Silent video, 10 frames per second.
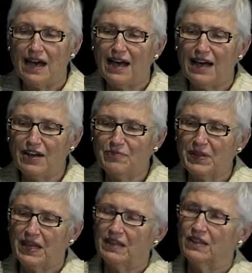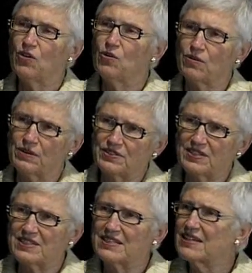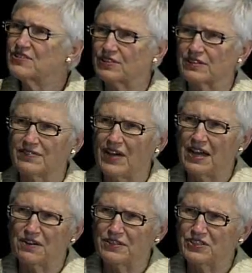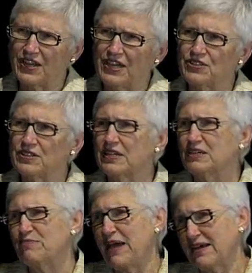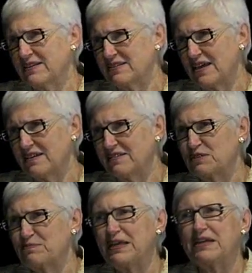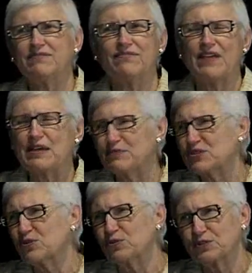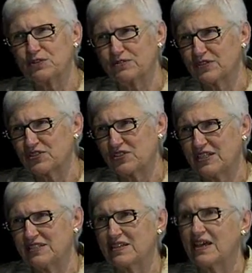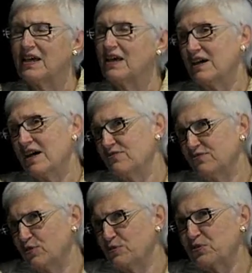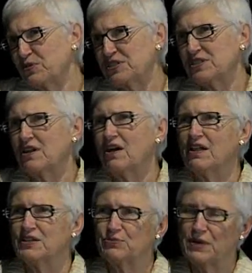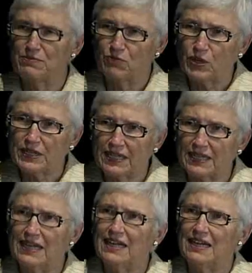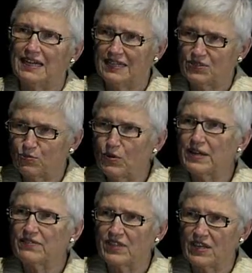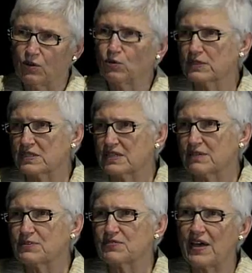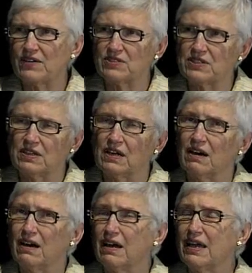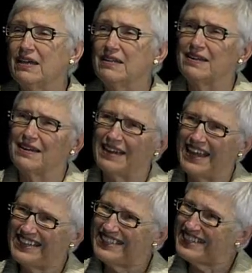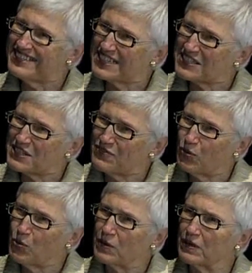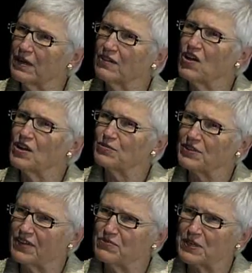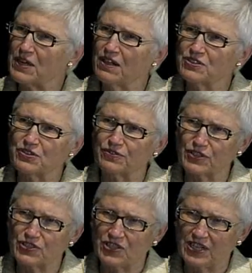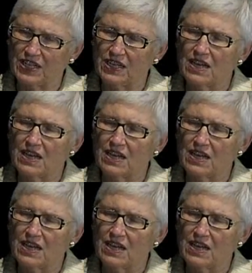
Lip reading: Lahore is the center of higher education in Pakistan, and there are many famous old universities. Forman Christian College, where I'm working, is one of the oldest. It was founded in 1864, along with Government College University.